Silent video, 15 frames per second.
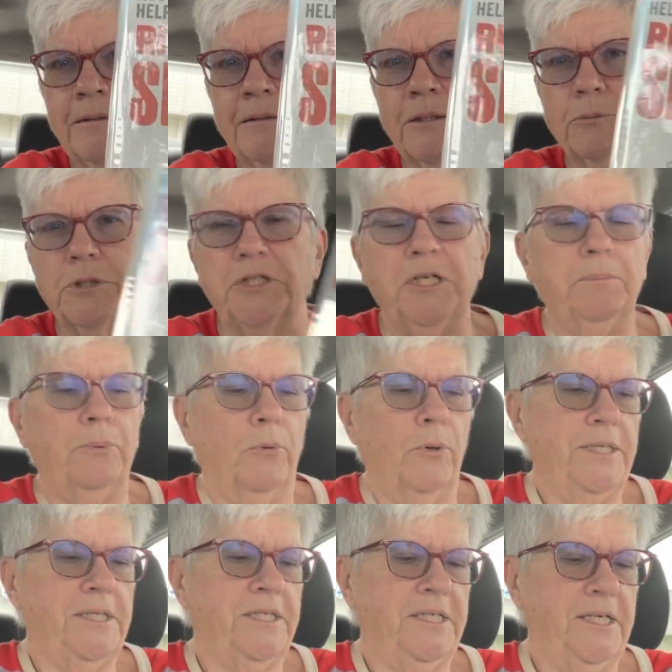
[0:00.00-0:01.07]
The Richie
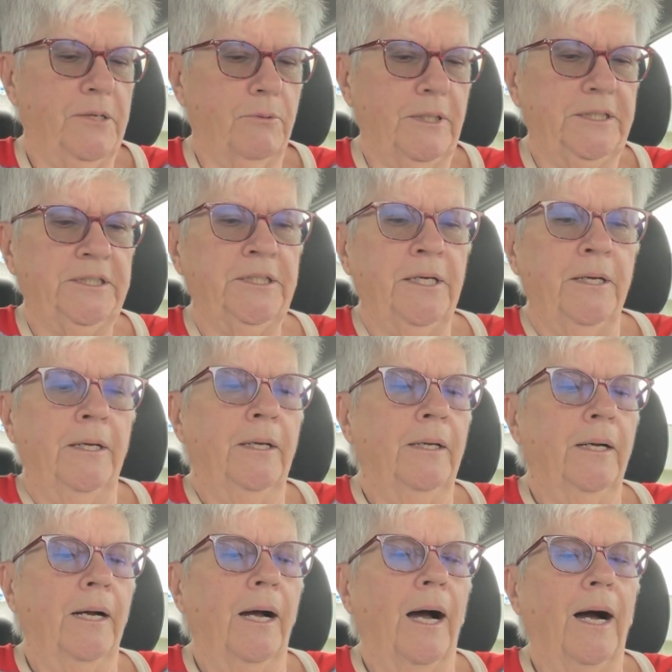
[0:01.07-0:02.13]
Boy's Secrets.
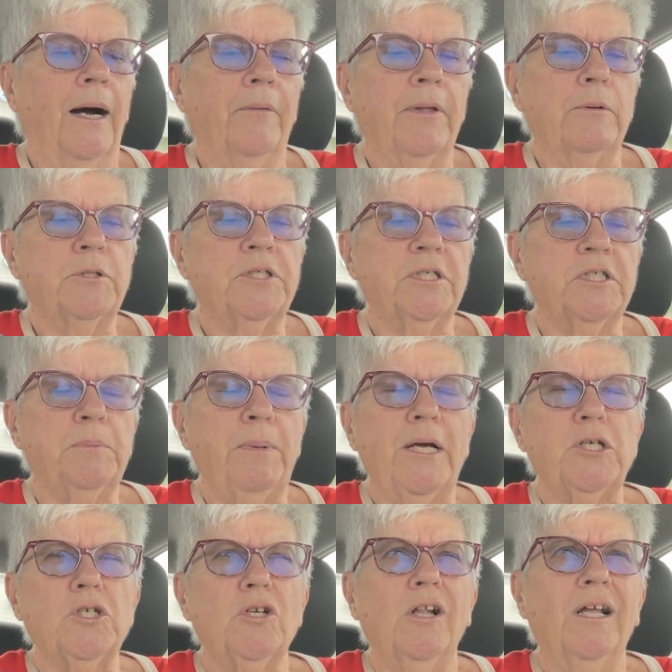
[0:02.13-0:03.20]
There was a
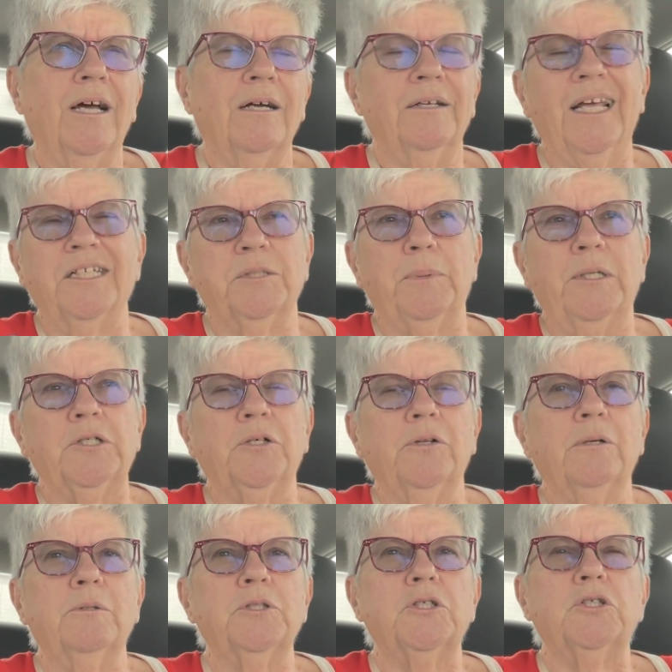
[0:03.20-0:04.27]
special, not a special,
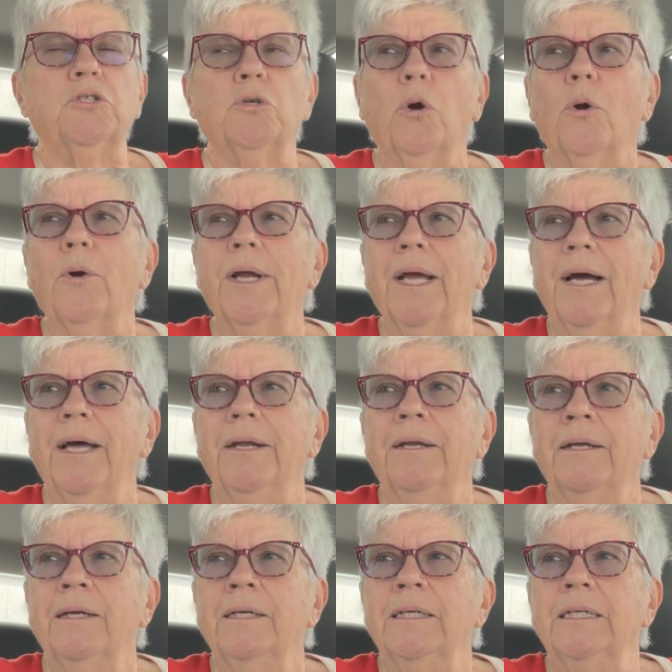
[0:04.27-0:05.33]
there was a story
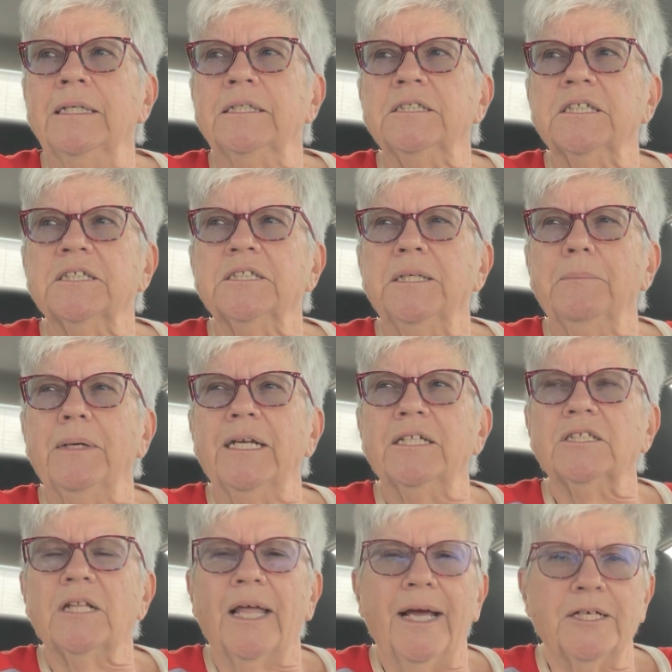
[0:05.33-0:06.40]
on 60
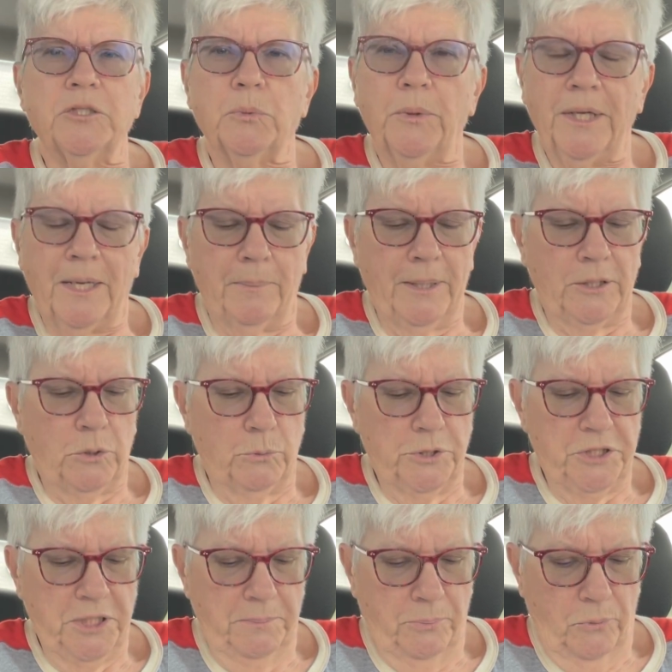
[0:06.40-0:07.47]
Minutes last week about the
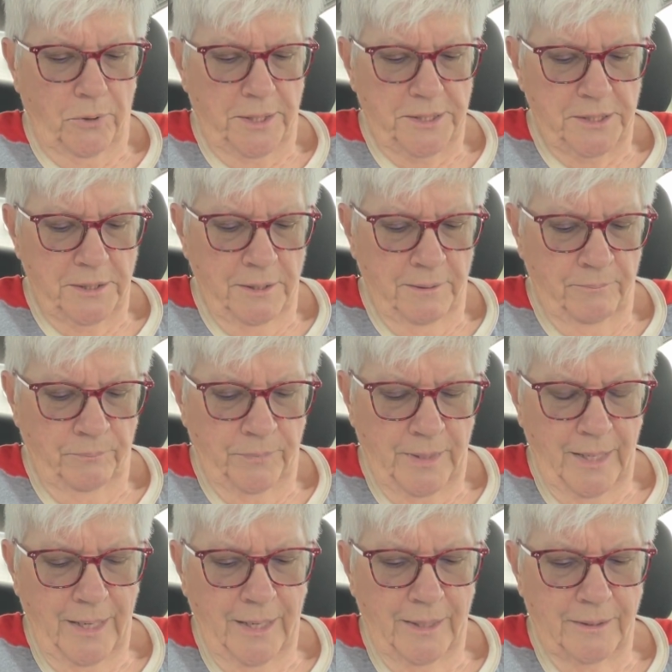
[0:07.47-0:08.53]
Richie Boys,
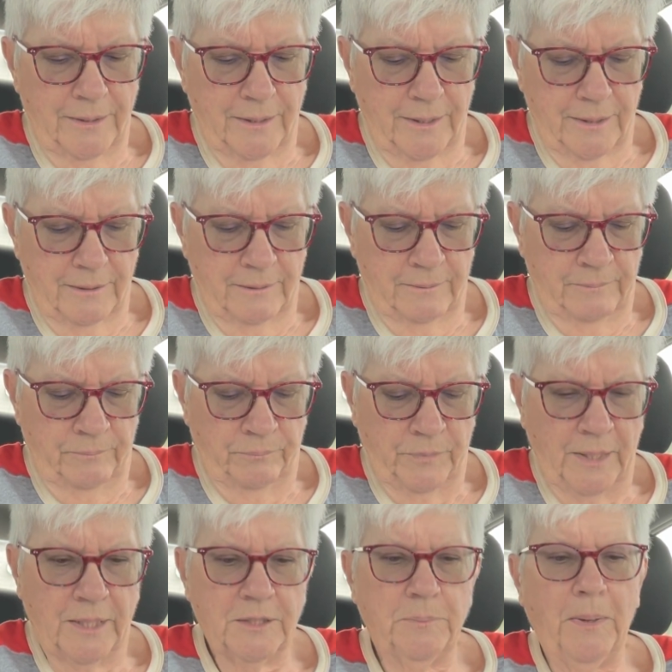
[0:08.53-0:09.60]
and
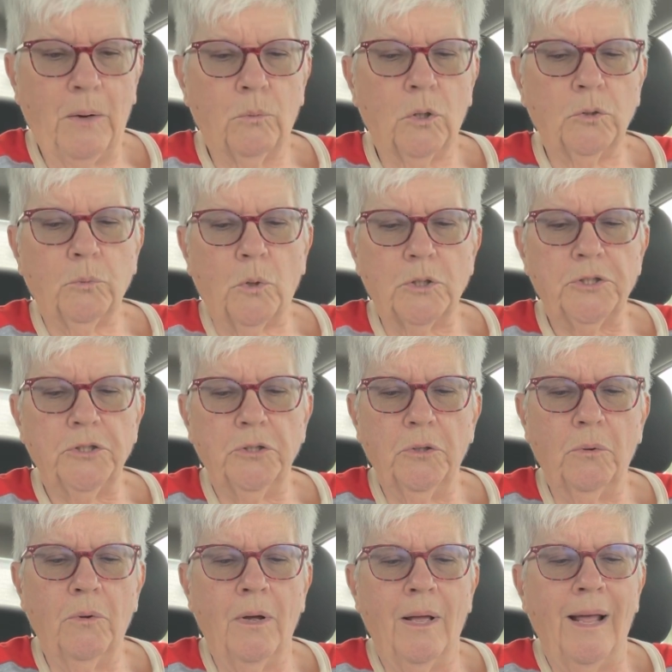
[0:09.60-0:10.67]
it's about World War II.